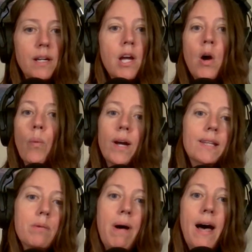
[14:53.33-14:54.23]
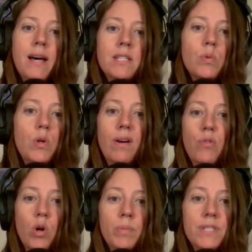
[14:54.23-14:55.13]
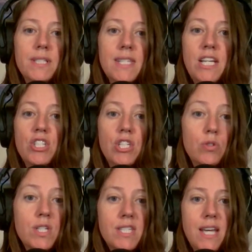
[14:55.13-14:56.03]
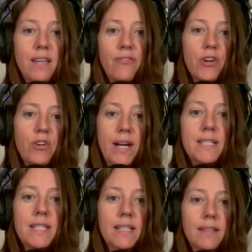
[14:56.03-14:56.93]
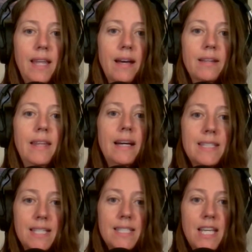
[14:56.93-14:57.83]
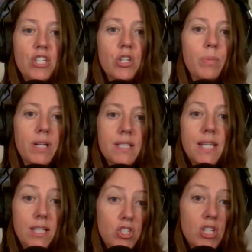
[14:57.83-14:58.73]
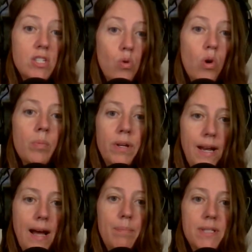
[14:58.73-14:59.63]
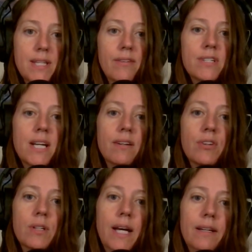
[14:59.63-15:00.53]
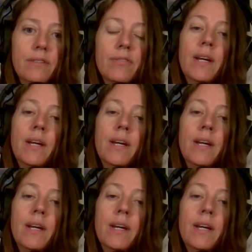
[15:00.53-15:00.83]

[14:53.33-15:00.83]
Where in the past, when you have normal sensation, you just take it for granted, that sensation, because it's just normal. It happens every day of your life.